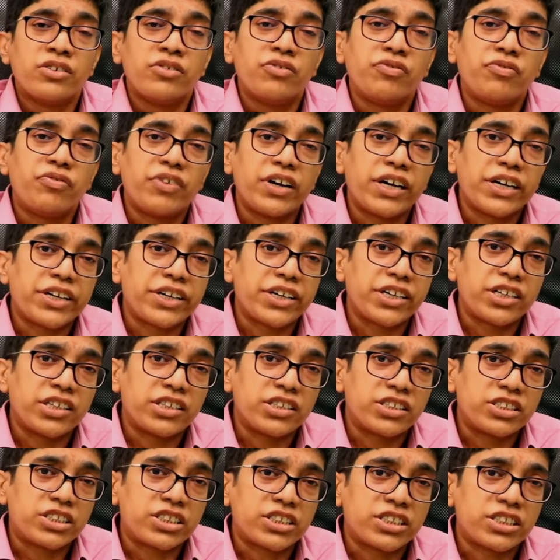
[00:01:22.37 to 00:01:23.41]
very
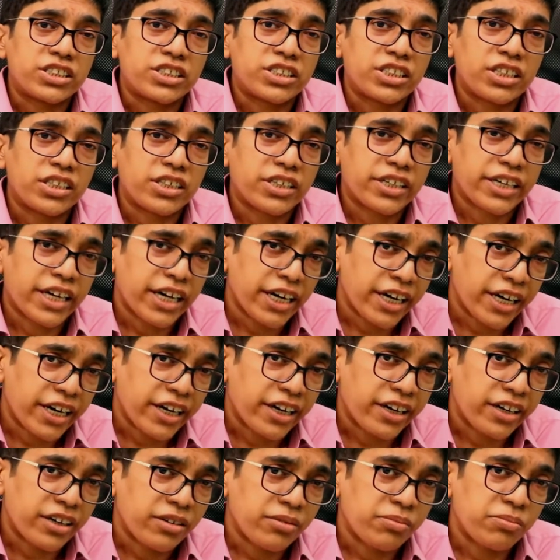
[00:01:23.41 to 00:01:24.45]
urgent
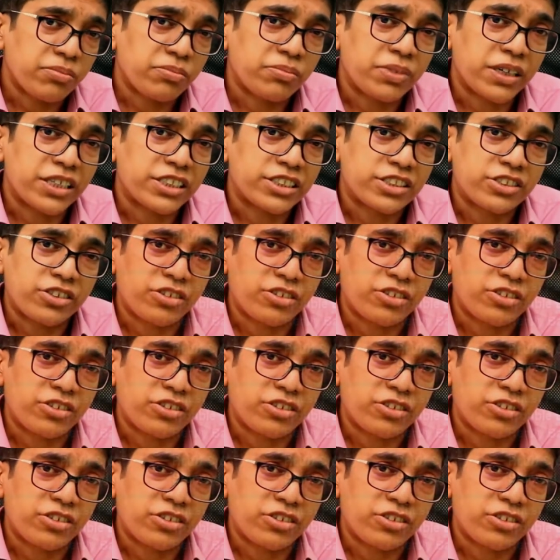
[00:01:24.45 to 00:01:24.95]
care based